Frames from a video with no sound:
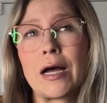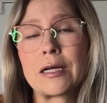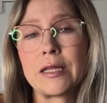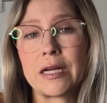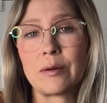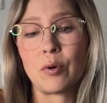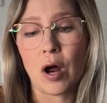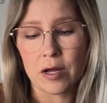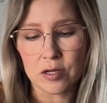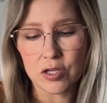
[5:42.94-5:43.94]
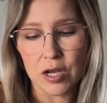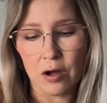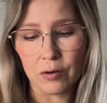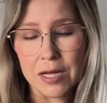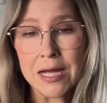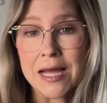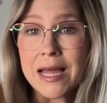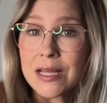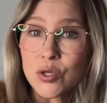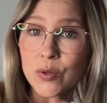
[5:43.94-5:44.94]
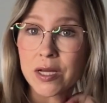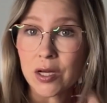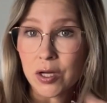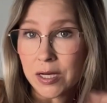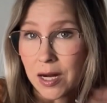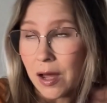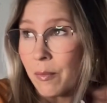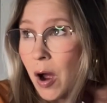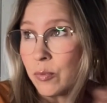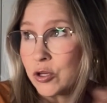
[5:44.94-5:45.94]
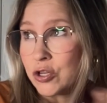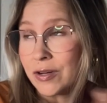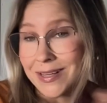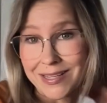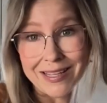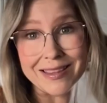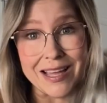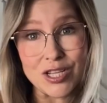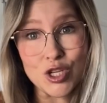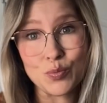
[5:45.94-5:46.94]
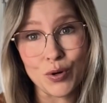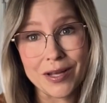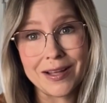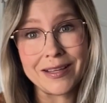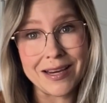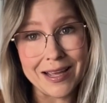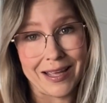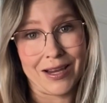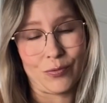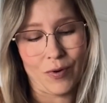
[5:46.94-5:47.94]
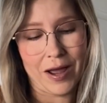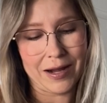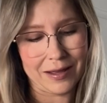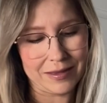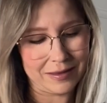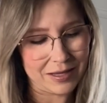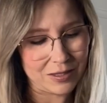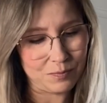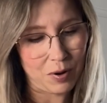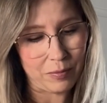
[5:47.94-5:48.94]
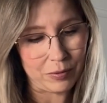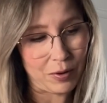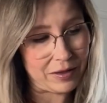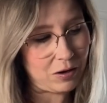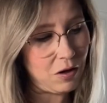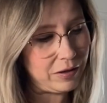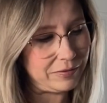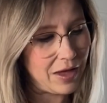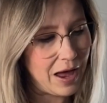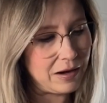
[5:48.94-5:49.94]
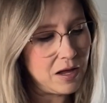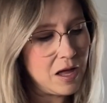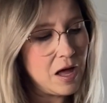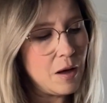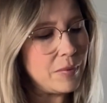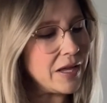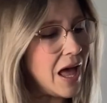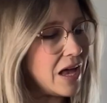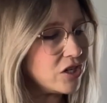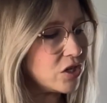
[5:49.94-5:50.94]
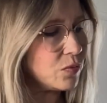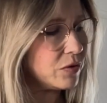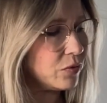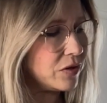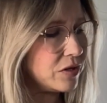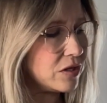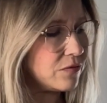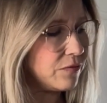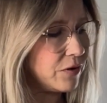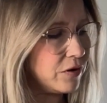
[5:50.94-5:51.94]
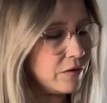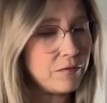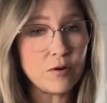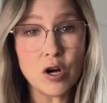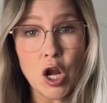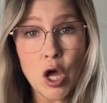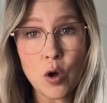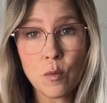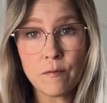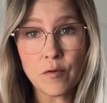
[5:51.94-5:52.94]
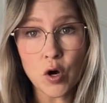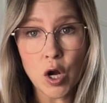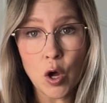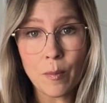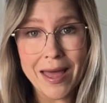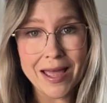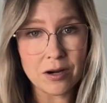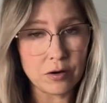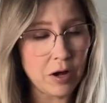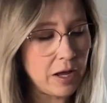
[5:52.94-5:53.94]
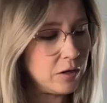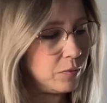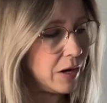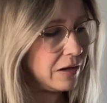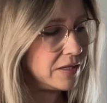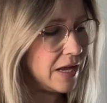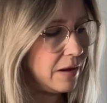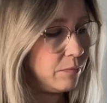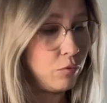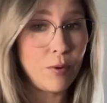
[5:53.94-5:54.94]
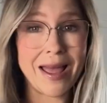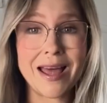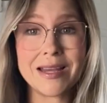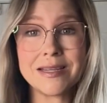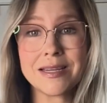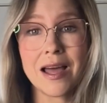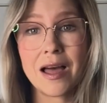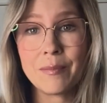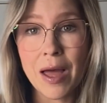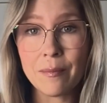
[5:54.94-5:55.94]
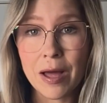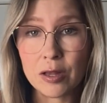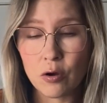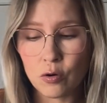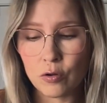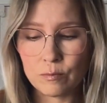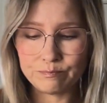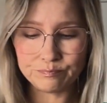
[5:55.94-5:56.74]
cleaning products. So it's really a good opportunity to get that spring cleaning in, right? I think that's probably why they call it that. But yeah, I just went with this Fertilome, I don't know how you pronounce that, brand at my local